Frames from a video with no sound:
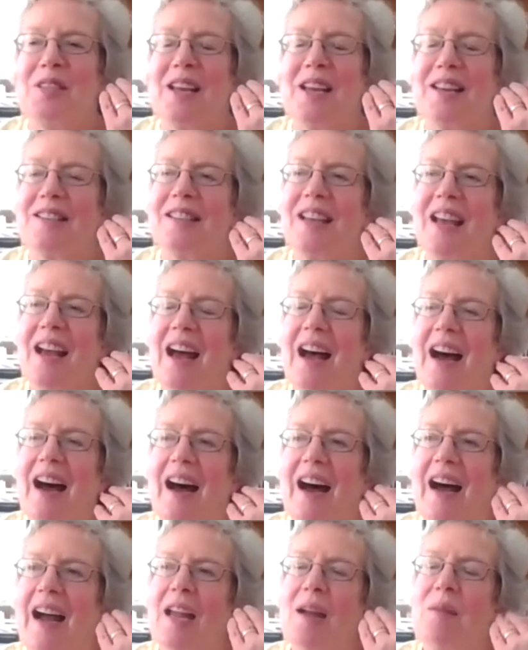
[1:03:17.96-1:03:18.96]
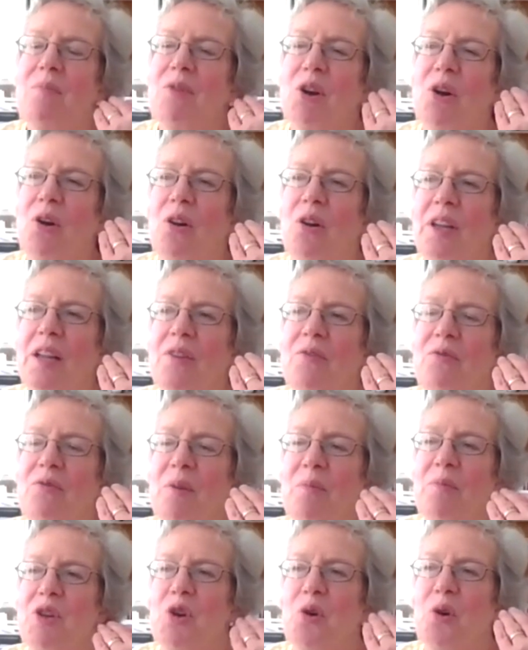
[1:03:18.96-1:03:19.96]
says, I am calling
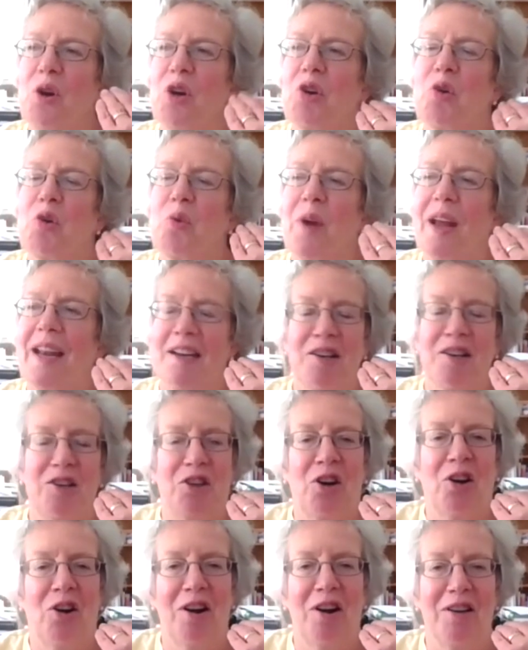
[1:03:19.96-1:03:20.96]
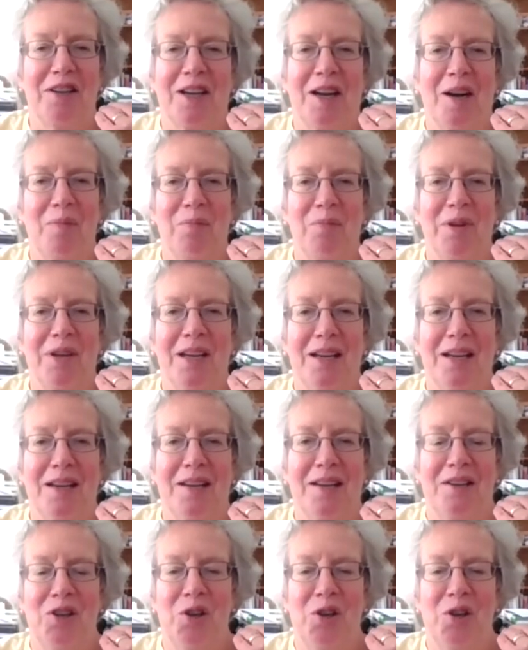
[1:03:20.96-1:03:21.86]
from your credit card company.